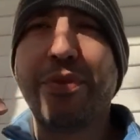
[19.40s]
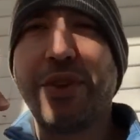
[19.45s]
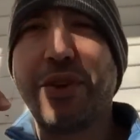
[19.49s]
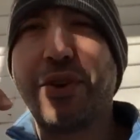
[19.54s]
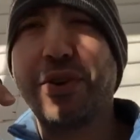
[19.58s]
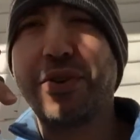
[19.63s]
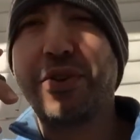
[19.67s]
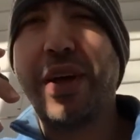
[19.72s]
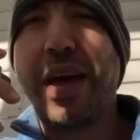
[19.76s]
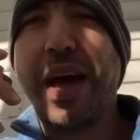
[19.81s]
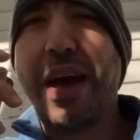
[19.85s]

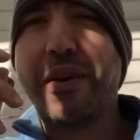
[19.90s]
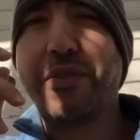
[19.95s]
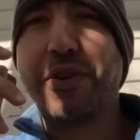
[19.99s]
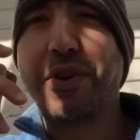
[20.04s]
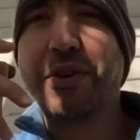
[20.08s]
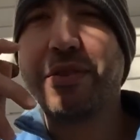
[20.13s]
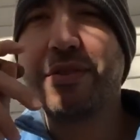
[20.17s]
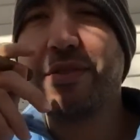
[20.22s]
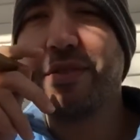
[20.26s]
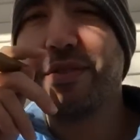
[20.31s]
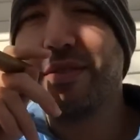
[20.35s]
Good to have
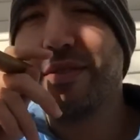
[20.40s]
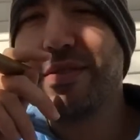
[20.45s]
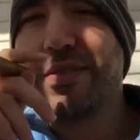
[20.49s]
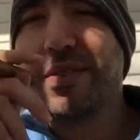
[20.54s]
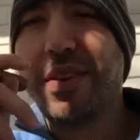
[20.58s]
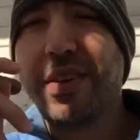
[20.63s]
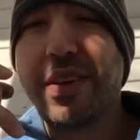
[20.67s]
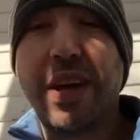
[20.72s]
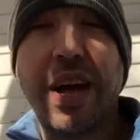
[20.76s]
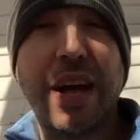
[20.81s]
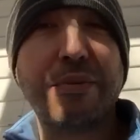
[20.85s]
you.
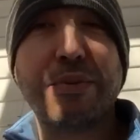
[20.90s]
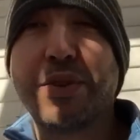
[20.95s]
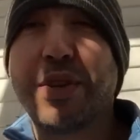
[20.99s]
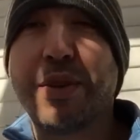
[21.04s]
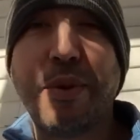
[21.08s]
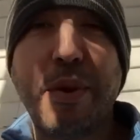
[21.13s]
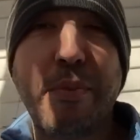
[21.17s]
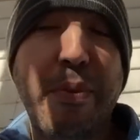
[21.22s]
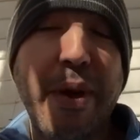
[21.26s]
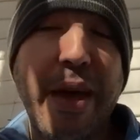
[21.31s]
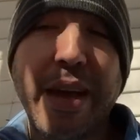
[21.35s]
I'm just
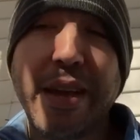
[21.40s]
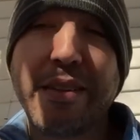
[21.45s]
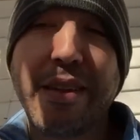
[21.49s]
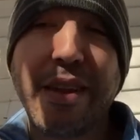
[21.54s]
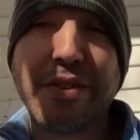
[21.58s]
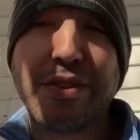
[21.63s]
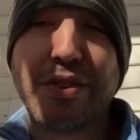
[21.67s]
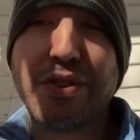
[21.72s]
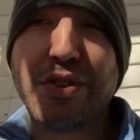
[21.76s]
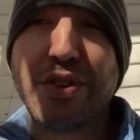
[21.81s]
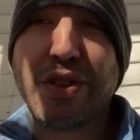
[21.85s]
gonna be paying
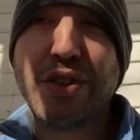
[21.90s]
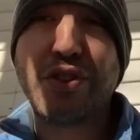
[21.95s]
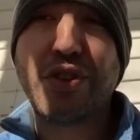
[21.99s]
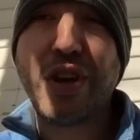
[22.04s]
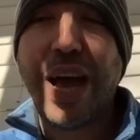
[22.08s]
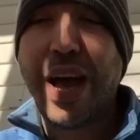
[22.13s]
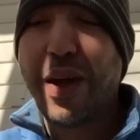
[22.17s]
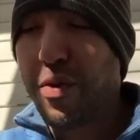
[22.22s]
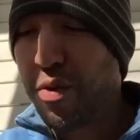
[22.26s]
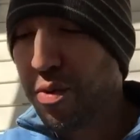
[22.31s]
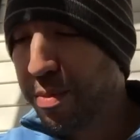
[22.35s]
attention to the
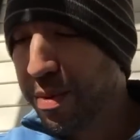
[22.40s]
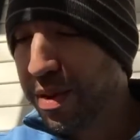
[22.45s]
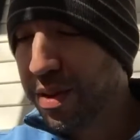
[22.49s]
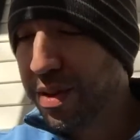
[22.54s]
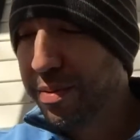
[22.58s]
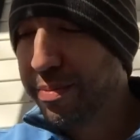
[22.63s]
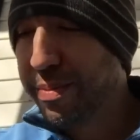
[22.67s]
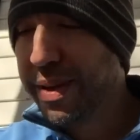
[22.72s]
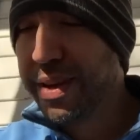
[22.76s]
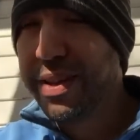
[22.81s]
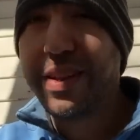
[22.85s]
chat room a little
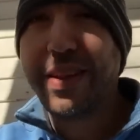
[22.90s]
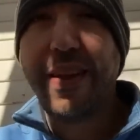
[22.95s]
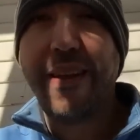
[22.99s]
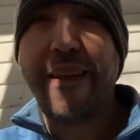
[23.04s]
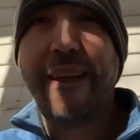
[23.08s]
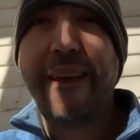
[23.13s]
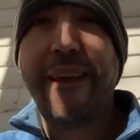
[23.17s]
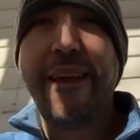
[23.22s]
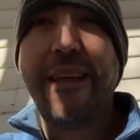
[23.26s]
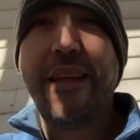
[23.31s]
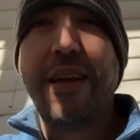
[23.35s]
bit
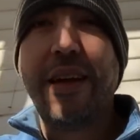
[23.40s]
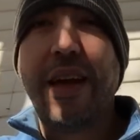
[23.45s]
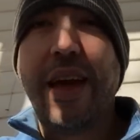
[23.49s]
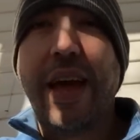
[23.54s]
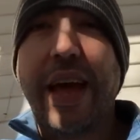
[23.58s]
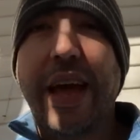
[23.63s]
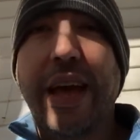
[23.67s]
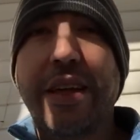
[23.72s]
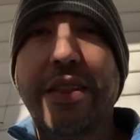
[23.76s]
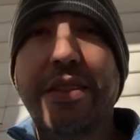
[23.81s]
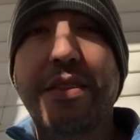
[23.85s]

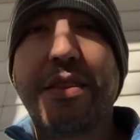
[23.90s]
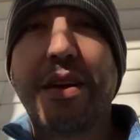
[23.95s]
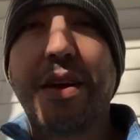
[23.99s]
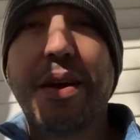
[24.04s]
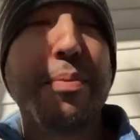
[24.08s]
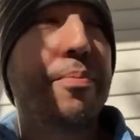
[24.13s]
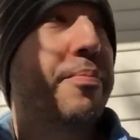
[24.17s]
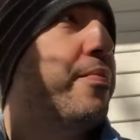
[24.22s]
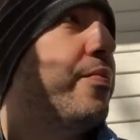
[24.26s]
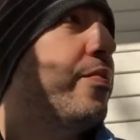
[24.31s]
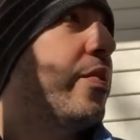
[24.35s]
and
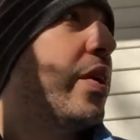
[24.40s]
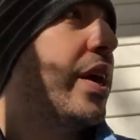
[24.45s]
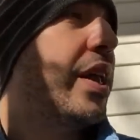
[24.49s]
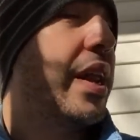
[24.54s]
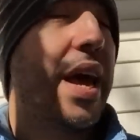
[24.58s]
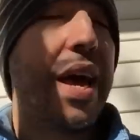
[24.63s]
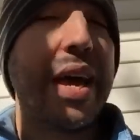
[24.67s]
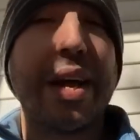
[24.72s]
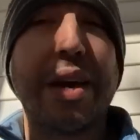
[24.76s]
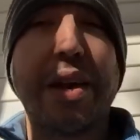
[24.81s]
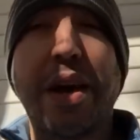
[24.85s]

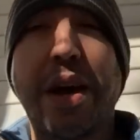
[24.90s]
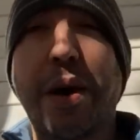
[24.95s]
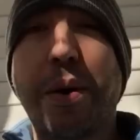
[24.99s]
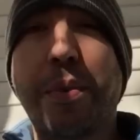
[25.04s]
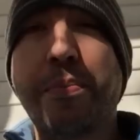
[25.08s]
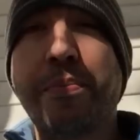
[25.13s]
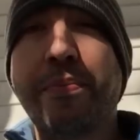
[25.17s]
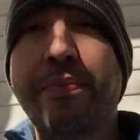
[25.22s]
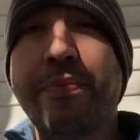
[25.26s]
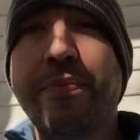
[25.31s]
hanging out